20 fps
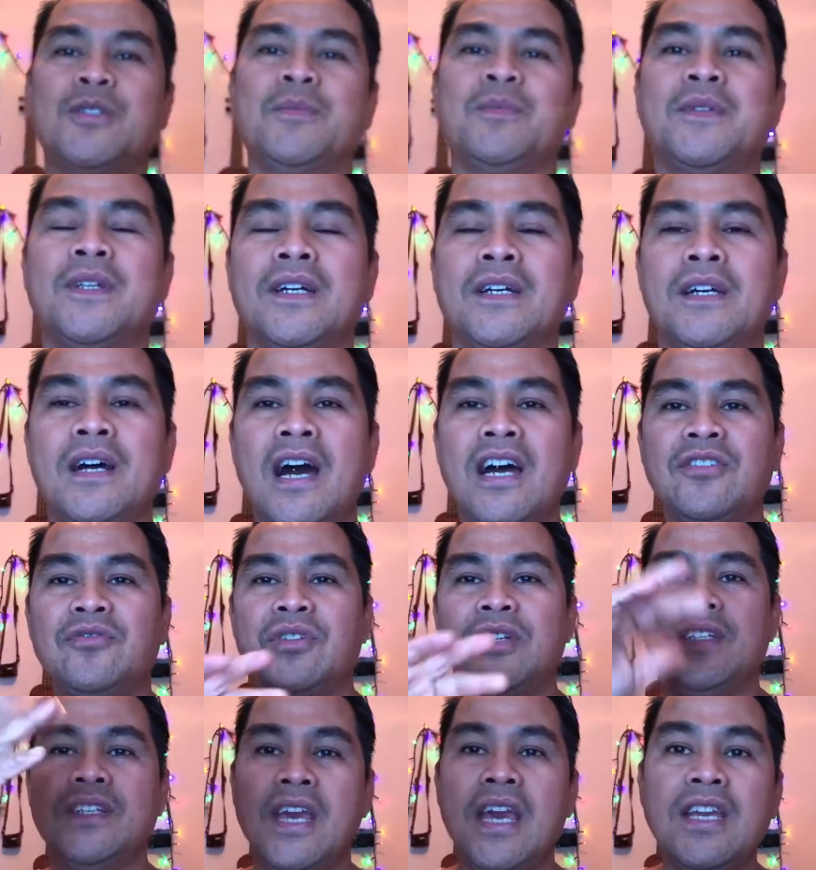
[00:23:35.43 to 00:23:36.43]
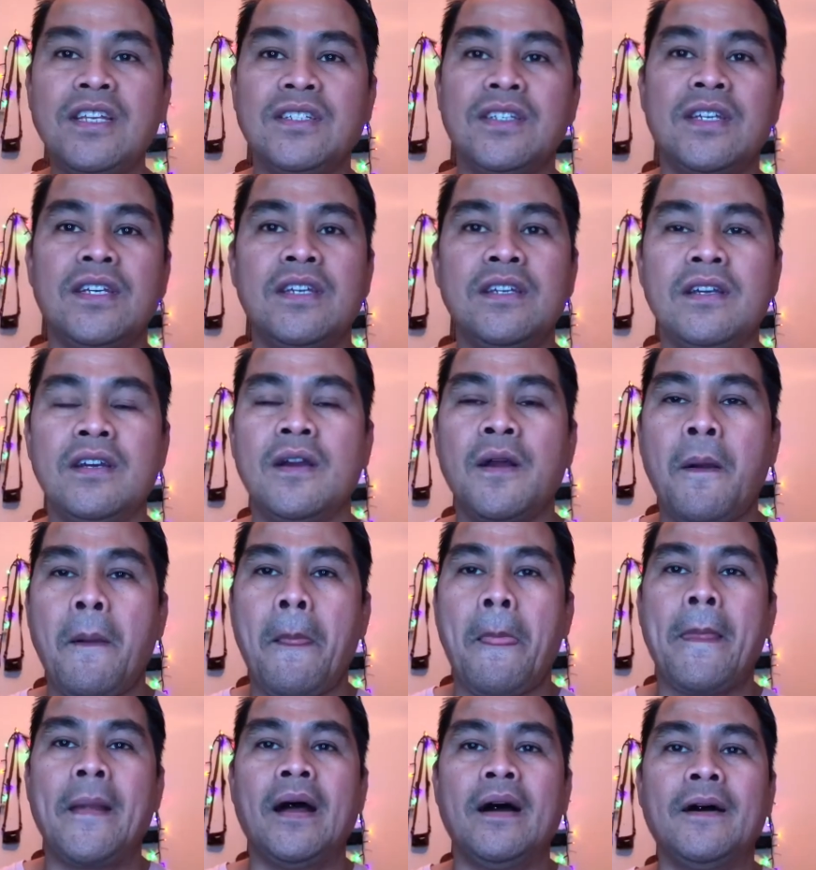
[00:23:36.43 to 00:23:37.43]
of the 180
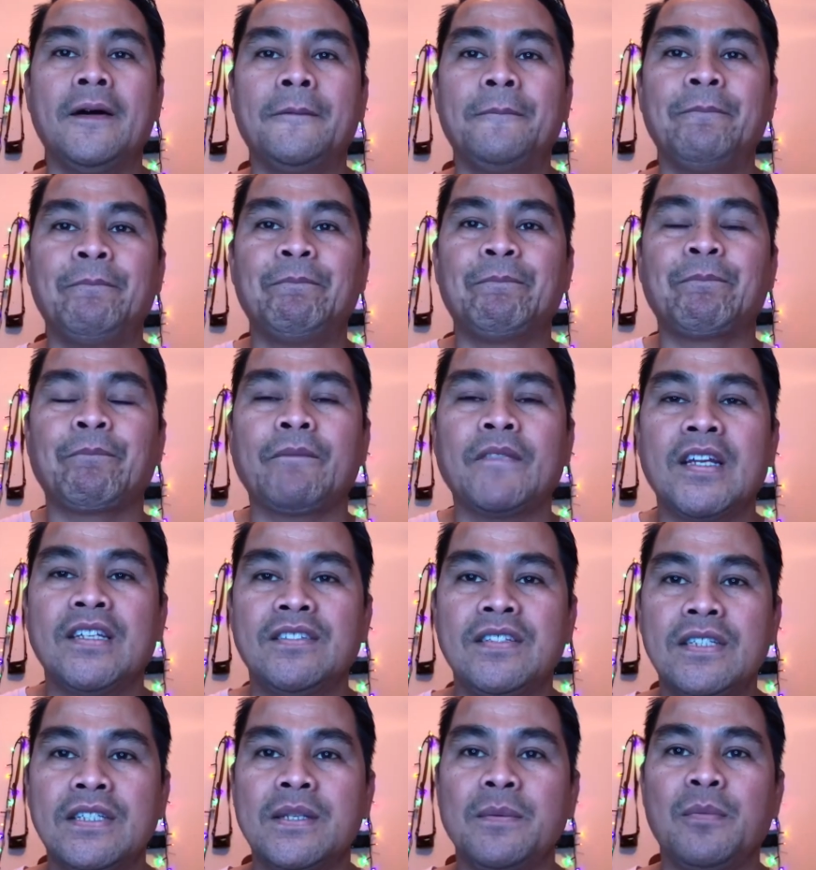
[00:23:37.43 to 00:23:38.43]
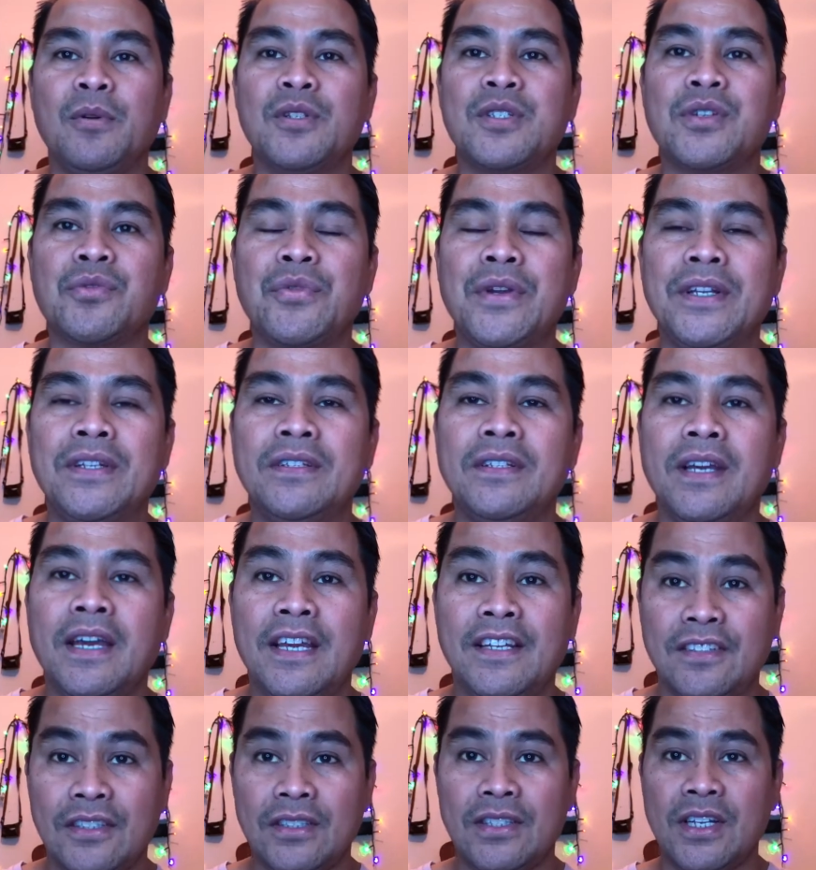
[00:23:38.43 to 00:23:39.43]
tiltable screen
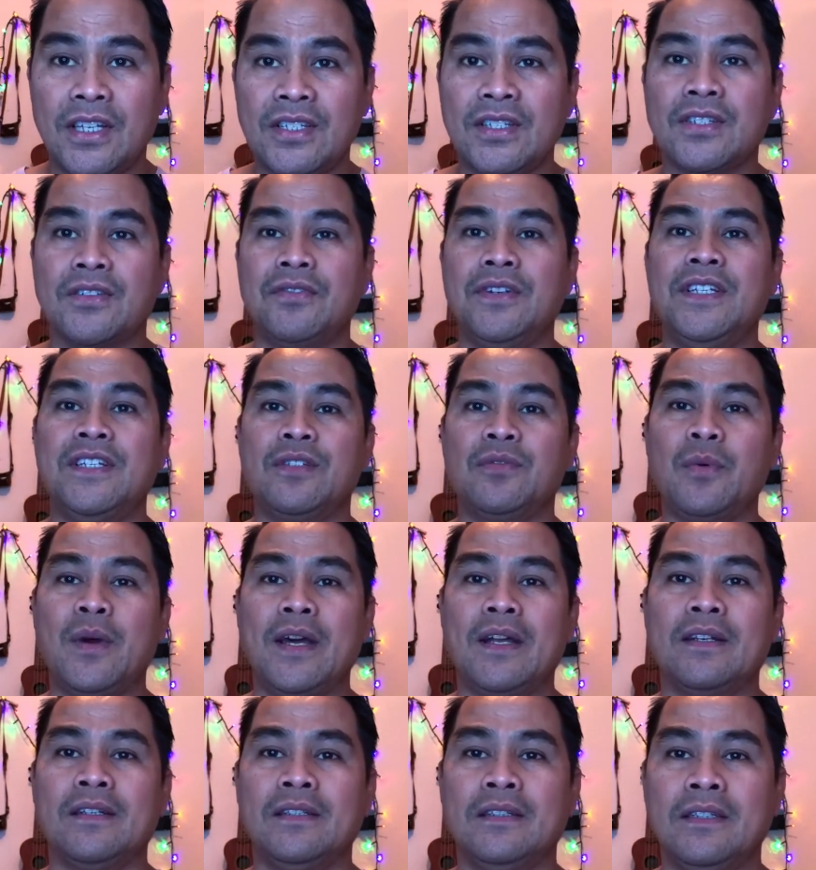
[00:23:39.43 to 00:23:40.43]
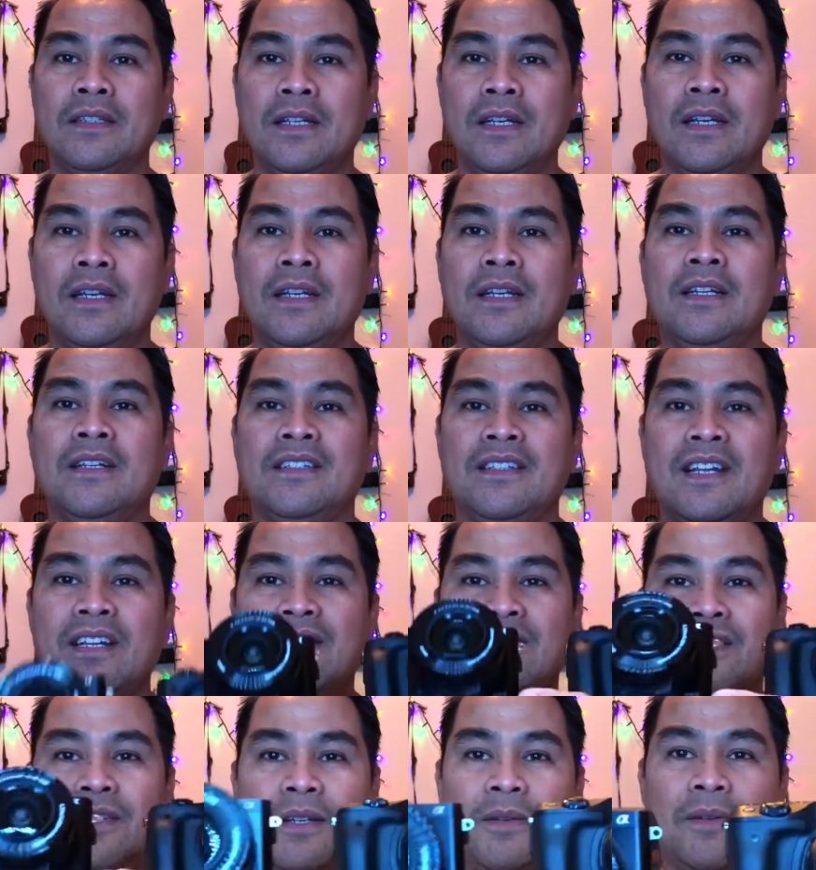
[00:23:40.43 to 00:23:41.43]
and the touch screen as well.
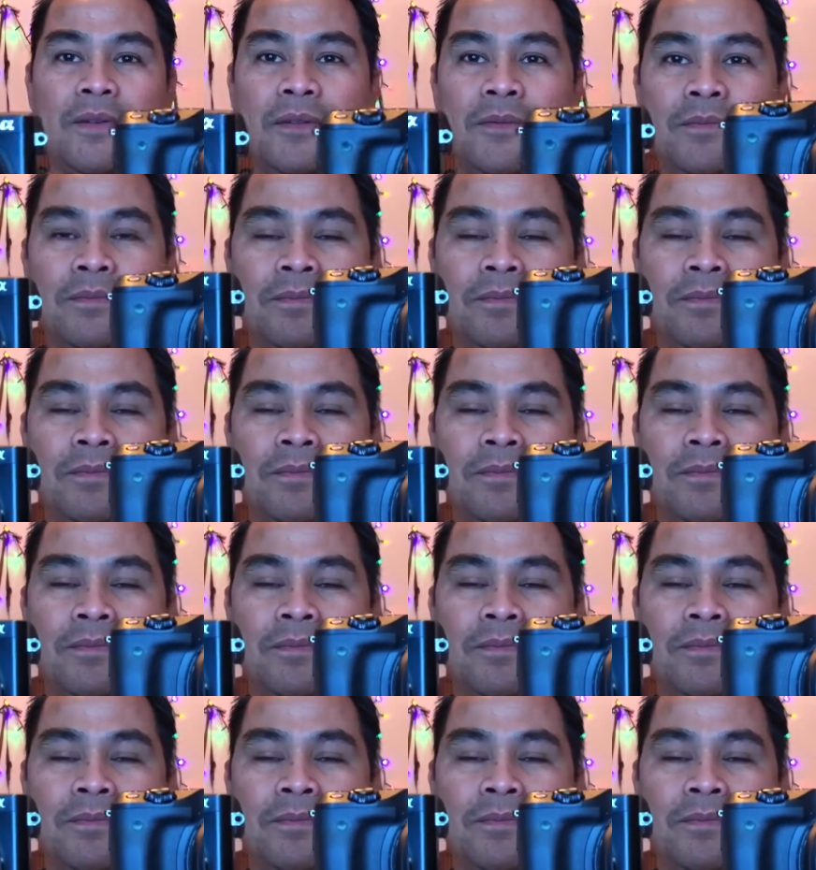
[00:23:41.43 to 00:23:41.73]
That's the